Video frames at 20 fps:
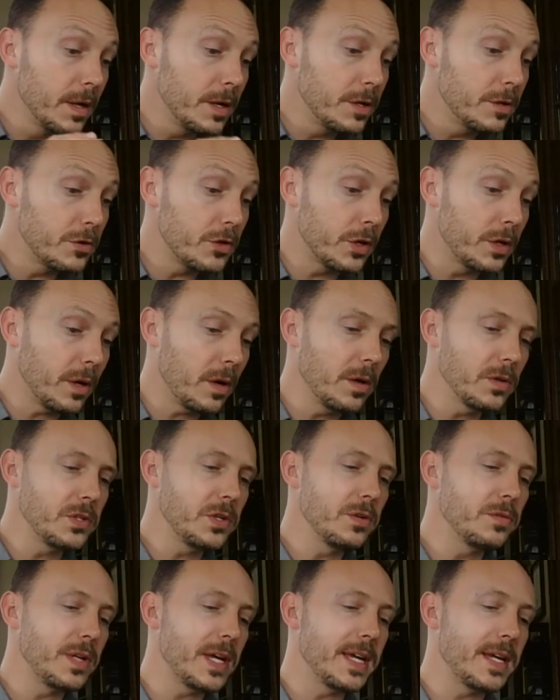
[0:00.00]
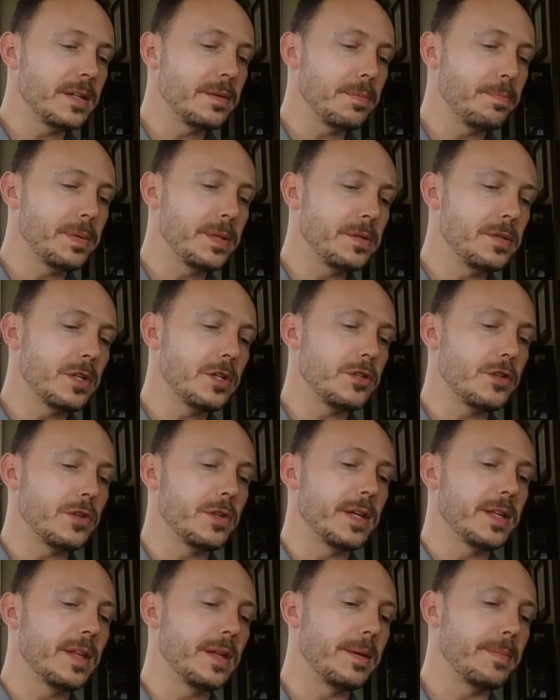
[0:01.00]
You should also take a
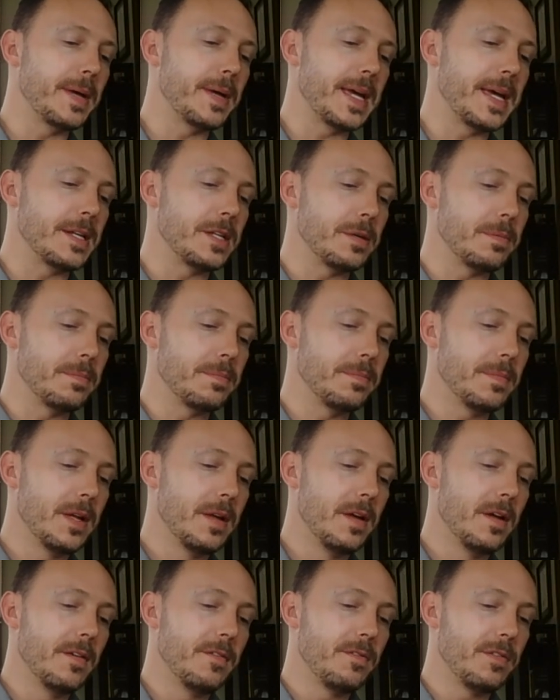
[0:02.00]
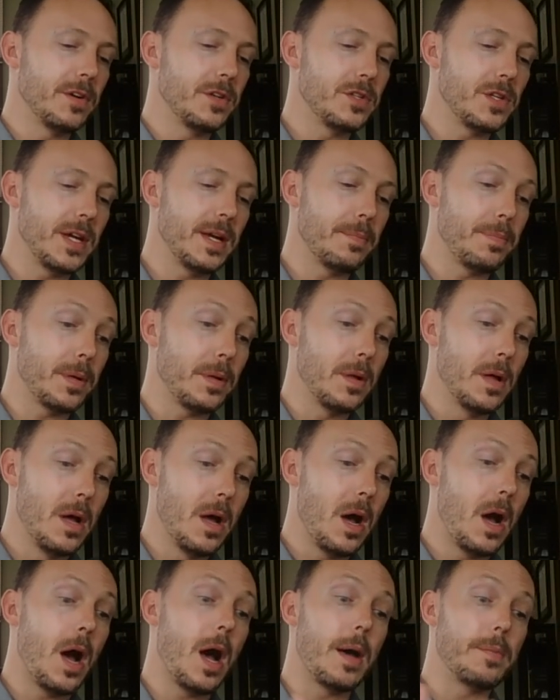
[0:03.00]
position in the debate. For example,
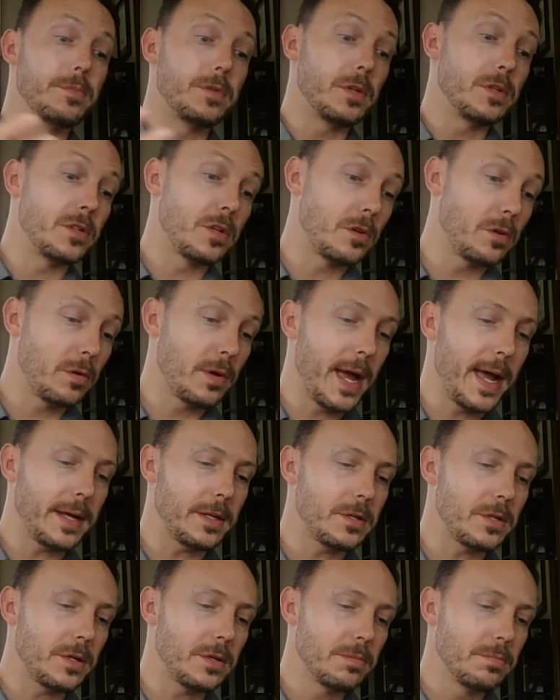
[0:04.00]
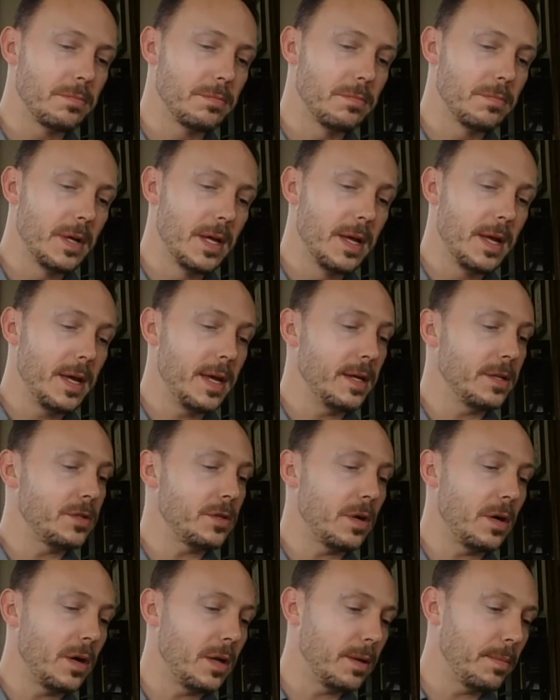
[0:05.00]
Hobbes is correct,
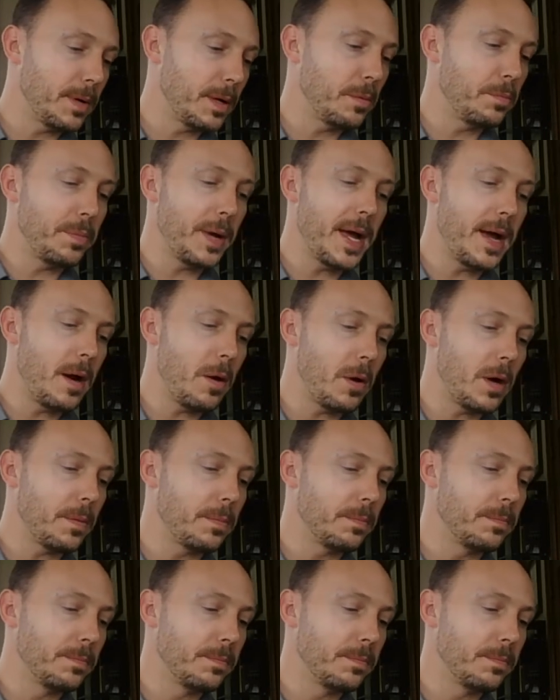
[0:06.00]
it's all about power.